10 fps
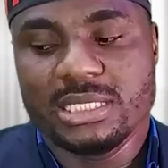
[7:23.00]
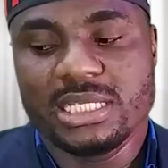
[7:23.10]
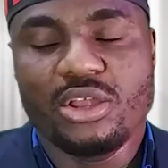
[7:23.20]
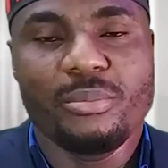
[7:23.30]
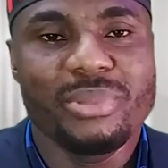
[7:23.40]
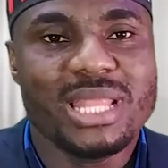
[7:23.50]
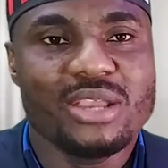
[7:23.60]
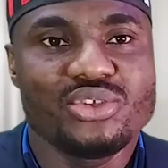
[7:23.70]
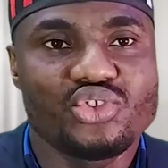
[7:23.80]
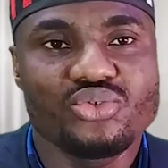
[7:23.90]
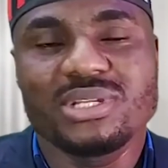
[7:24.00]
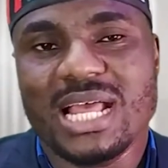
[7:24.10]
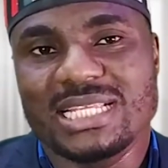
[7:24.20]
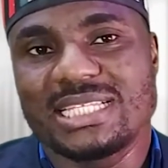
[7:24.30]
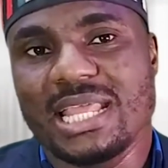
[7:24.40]
it not better you took that
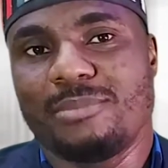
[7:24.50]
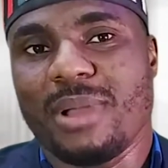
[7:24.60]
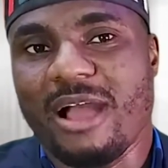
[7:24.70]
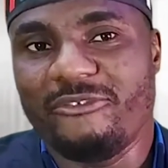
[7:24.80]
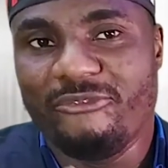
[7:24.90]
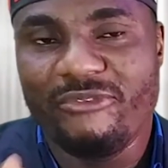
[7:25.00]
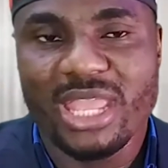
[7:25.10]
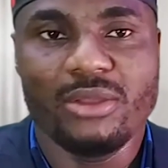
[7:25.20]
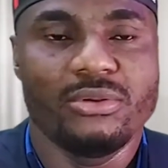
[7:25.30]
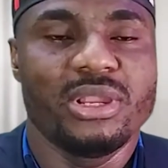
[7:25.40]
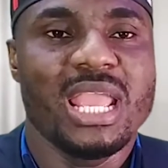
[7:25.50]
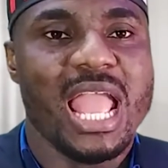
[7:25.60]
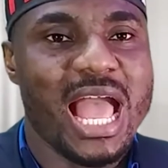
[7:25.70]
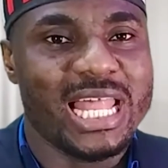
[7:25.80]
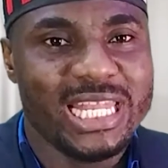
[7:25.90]
step and failed
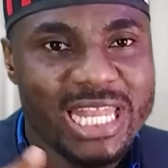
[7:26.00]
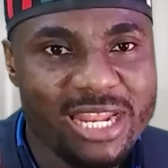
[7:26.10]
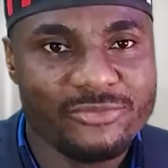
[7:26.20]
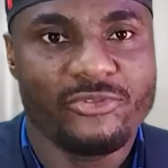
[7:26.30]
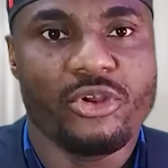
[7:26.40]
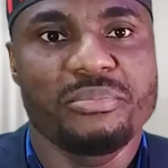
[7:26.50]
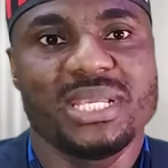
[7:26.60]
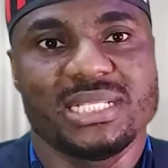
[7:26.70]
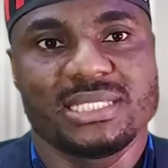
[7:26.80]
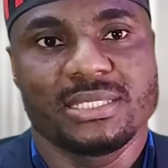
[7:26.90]
and learned from it?